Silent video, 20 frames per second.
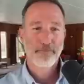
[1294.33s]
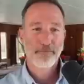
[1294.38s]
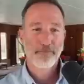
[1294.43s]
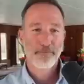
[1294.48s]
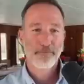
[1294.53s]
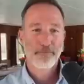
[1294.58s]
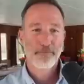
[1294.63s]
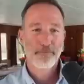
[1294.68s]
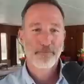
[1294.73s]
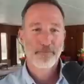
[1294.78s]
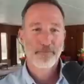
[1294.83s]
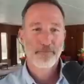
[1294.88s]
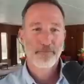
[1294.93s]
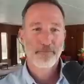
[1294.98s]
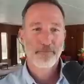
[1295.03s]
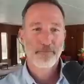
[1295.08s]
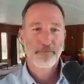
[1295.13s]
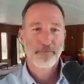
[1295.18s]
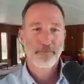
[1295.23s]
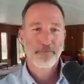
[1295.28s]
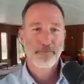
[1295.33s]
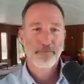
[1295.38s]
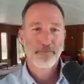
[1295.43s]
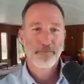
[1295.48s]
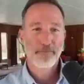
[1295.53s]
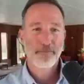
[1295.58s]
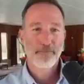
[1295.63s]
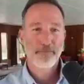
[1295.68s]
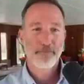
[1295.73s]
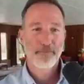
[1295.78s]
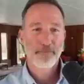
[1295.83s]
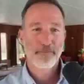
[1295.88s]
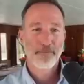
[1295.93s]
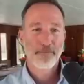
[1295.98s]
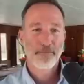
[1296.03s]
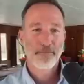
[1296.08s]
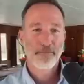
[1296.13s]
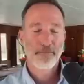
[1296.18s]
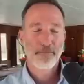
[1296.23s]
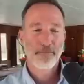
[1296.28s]

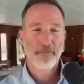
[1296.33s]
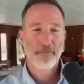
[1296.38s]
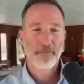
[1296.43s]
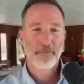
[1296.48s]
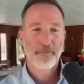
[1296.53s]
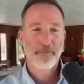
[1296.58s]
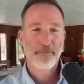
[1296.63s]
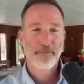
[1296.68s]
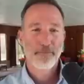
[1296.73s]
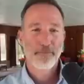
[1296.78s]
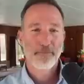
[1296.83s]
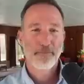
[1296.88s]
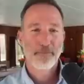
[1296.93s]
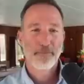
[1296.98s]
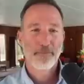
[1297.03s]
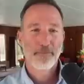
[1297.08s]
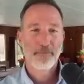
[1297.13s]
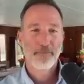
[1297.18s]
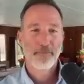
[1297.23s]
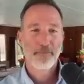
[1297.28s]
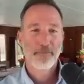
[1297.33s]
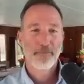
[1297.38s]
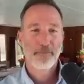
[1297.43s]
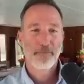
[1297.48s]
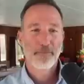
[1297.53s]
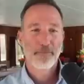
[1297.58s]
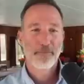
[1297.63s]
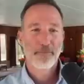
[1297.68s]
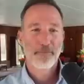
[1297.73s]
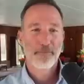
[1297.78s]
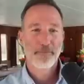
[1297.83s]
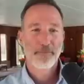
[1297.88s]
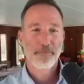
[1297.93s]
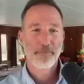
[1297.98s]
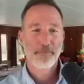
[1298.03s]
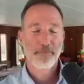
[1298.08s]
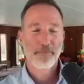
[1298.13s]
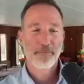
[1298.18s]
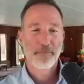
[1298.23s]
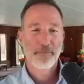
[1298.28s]

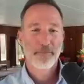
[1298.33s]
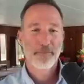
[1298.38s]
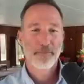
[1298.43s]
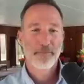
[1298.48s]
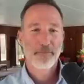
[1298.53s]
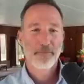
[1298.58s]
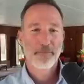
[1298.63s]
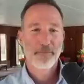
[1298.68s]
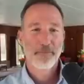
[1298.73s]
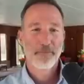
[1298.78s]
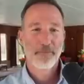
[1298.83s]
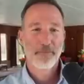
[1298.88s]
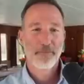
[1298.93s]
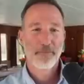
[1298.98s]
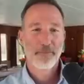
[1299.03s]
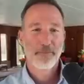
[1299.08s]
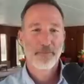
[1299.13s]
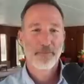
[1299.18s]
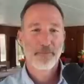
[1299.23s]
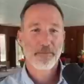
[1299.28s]
(not speaking)